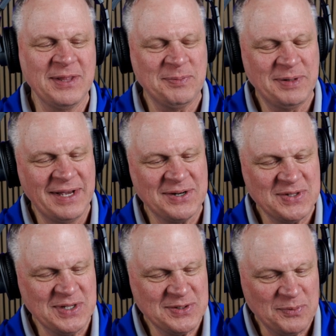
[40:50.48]
of the players
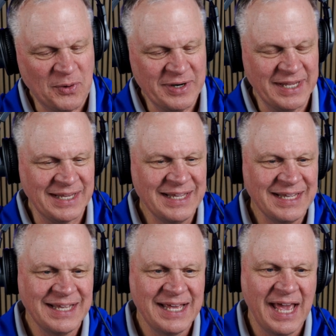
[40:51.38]
this morning,
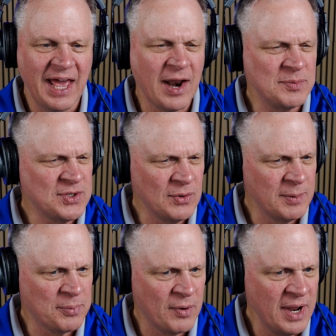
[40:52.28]
and I'm so
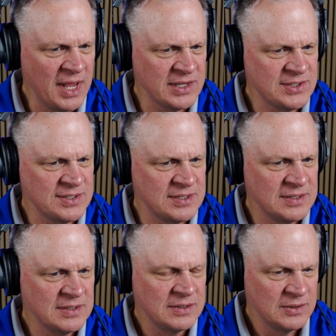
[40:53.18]
impressed
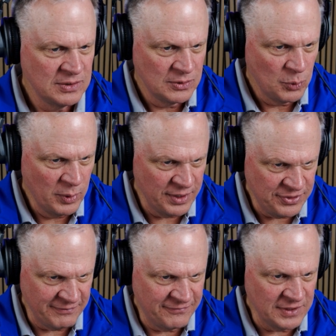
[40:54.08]
with
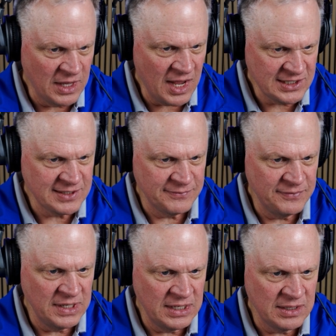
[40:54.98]
a
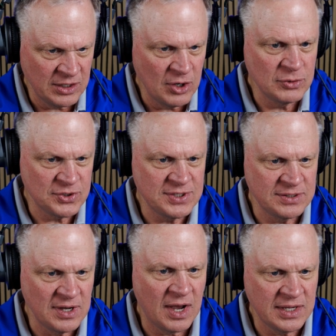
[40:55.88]
philosophy that Coach
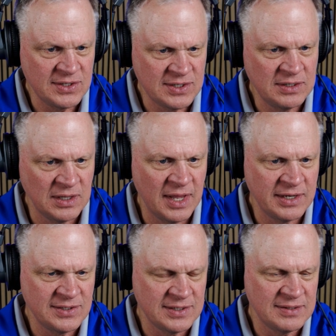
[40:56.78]
Kalani
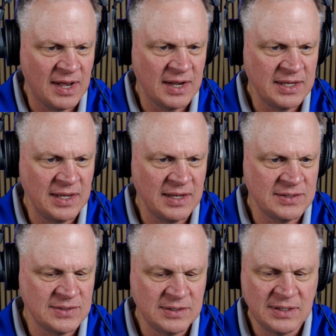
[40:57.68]

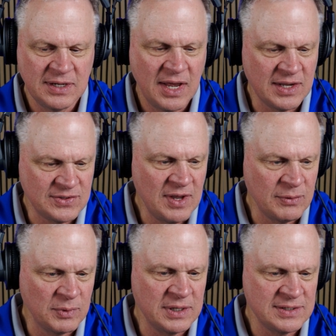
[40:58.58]
Sitake, has done
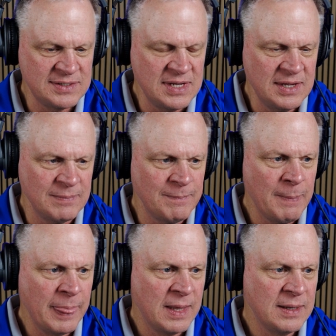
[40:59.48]
with his team.
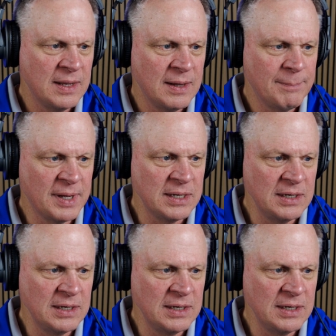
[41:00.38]
But